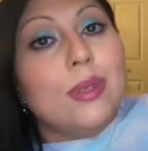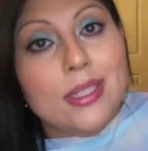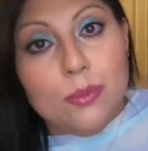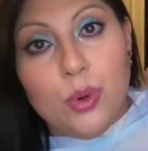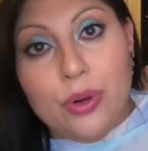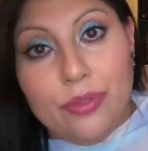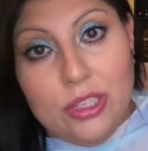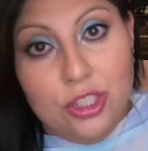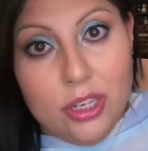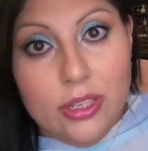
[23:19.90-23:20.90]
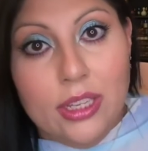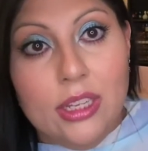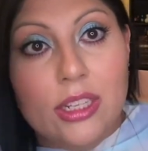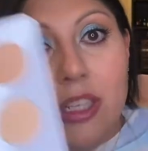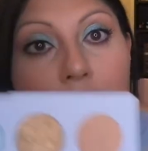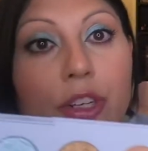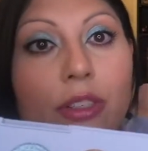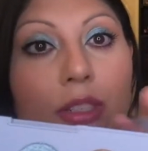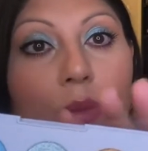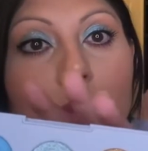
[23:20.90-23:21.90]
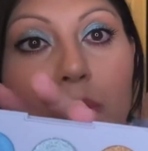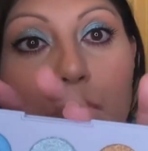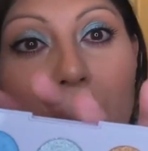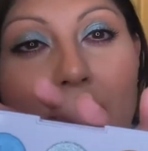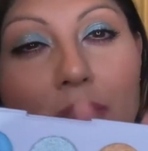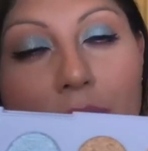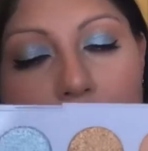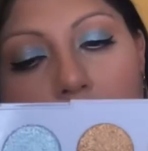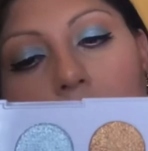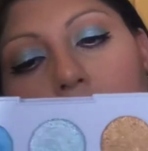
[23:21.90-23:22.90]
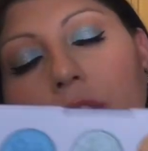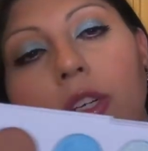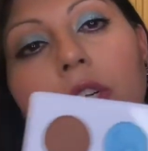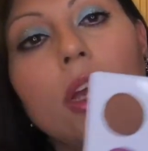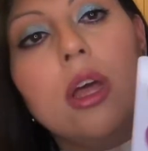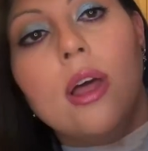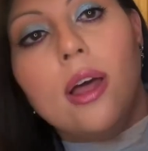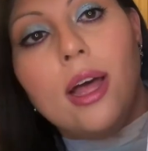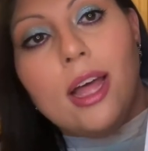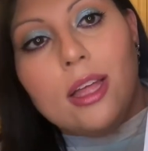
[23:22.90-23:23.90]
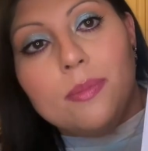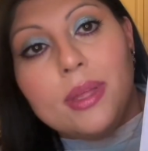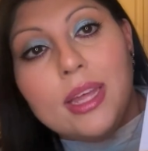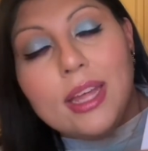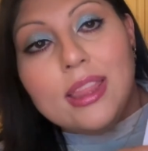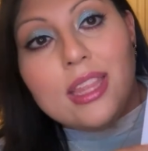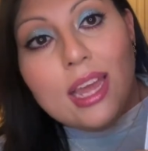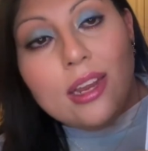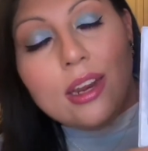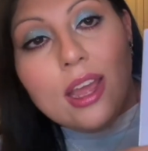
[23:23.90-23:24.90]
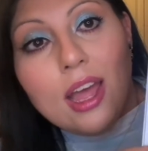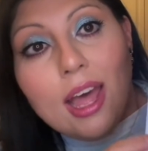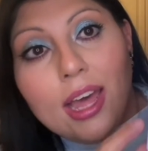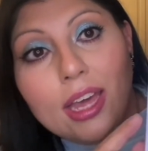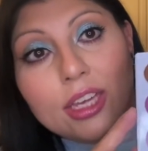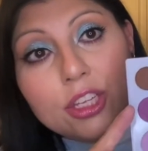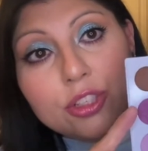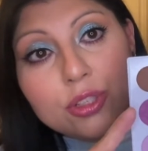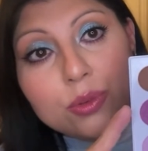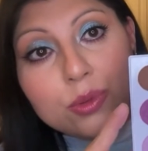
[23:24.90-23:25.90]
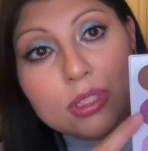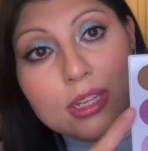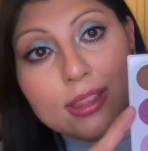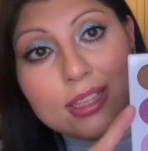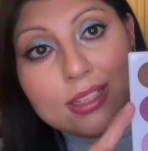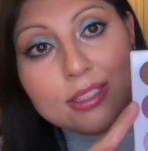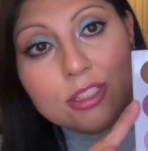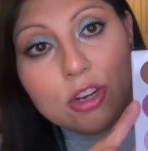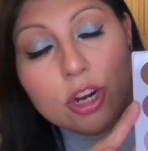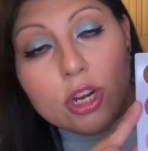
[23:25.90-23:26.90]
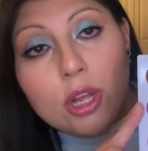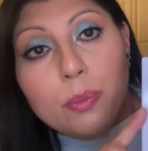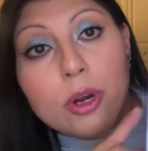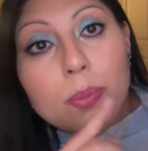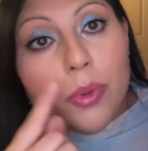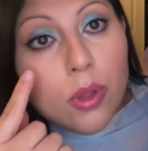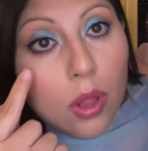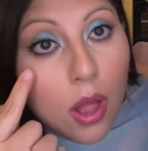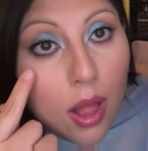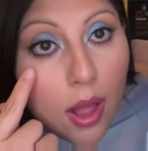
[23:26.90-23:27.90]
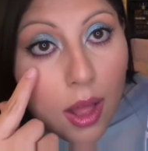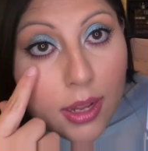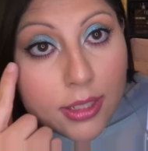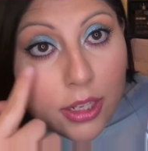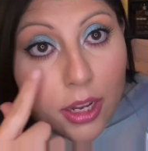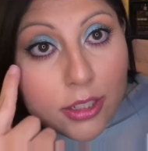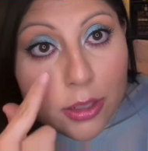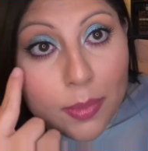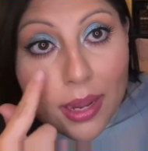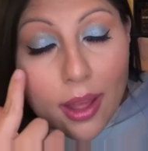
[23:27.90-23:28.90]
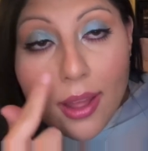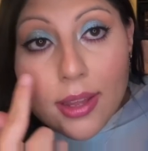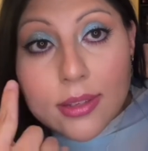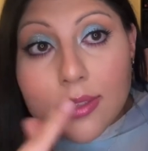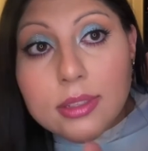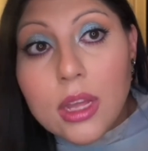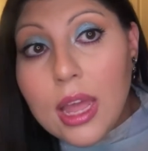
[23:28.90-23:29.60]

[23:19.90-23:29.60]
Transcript: is more of a chunky glitter. This one is more like a fine glitter. Then I used this dark purple on under my eyes,